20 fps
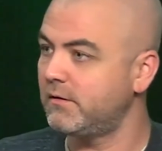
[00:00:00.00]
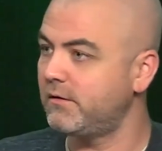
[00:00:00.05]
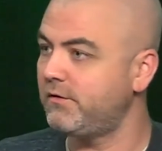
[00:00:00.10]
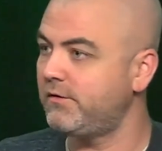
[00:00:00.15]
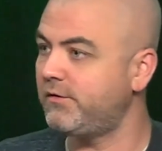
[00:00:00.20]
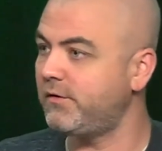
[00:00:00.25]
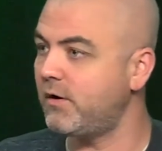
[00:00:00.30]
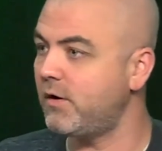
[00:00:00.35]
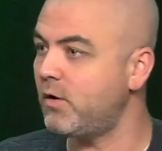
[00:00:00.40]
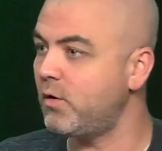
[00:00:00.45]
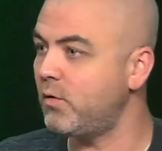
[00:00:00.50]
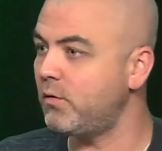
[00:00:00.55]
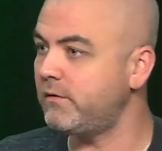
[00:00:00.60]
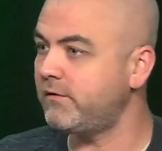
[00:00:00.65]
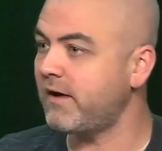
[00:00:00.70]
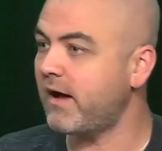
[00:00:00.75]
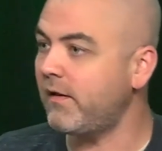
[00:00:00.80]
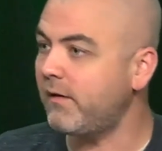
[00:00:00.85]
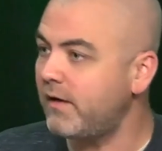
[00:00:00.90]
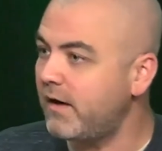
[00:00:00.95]
So
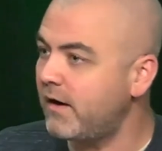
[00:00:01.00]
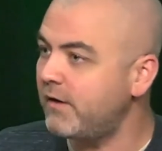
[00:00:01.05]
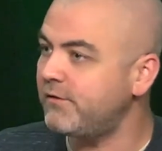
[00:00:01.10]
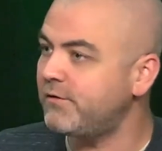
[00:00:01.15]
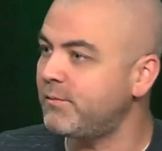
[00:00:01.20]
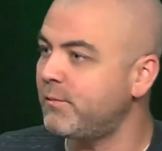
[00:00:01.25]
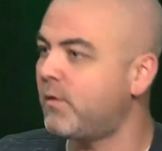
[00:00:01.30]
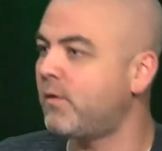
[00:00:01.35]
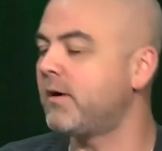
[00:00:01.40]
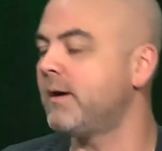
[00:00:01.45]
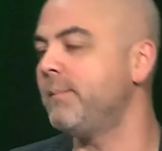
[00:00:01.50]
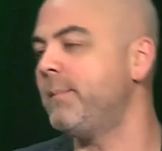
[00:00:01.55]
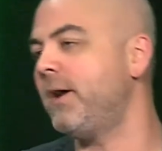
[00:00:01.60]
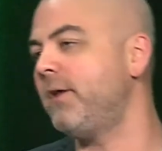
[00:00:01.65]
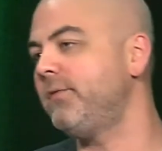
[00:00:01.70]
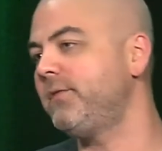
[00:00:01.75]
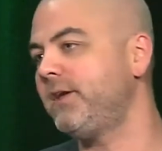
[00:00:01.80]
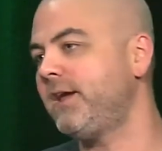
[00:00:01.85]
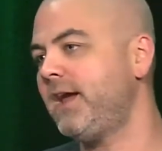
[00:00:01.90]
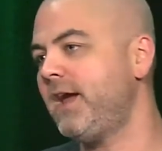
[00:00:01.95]
tell us more
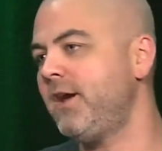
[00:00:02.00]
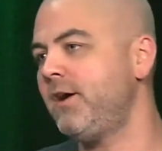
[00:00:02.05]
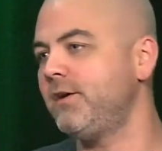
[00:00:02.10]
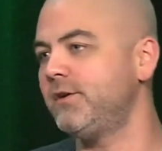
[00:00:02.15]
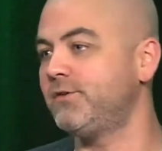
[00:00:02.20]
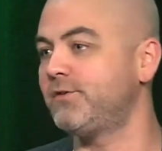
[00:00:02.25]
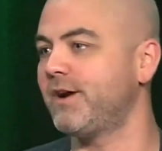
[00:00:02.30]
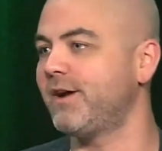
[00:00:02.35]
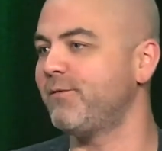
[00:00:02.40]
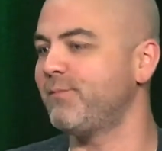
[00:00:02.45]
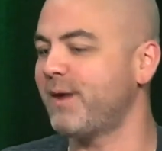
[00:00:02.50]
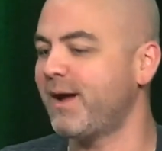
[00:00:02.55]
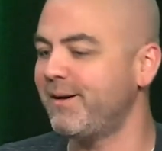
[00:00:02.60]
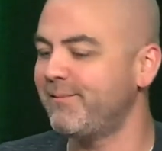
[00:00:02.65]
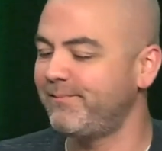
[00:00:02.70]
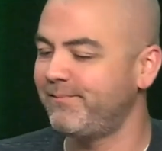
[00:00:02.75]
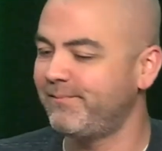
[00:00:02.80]
about the canned good drive, Matt.